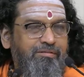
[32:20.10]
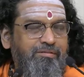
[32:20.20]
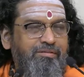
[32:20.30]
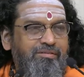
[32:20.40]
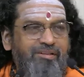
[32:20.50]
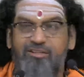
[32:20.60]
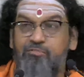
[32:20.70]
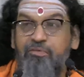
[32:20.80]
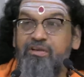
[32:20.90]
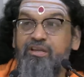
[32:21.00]
Their
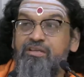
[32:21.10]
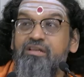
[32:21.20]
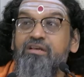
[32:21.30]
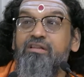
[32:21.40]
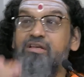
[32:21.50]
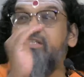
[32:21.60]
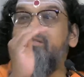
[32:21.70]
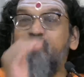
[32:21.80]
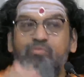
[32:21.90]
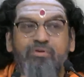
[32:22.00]
expectation increases the
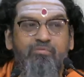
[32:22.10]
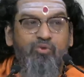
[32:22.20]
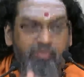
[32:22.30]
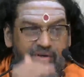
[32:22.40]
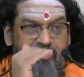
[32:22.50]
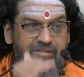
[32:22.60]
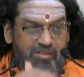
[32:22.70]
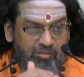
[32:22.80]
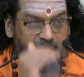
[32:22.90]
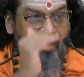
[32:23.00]
moment they see
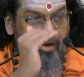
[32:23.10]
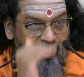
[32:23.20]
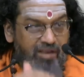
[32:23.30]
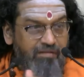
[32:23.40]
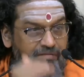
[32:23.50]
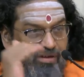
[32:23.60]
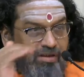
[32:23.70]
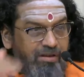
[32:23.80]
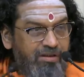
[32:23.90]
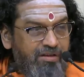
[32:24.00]
my life,
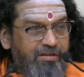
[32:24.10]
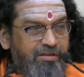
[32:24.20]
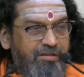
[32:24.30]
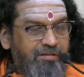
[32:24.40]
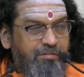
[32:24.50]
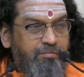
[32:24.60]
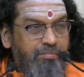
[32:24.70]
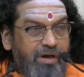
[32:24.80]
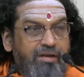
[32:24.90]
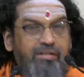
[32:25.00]

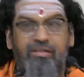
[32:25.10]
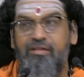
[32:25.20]
my thing.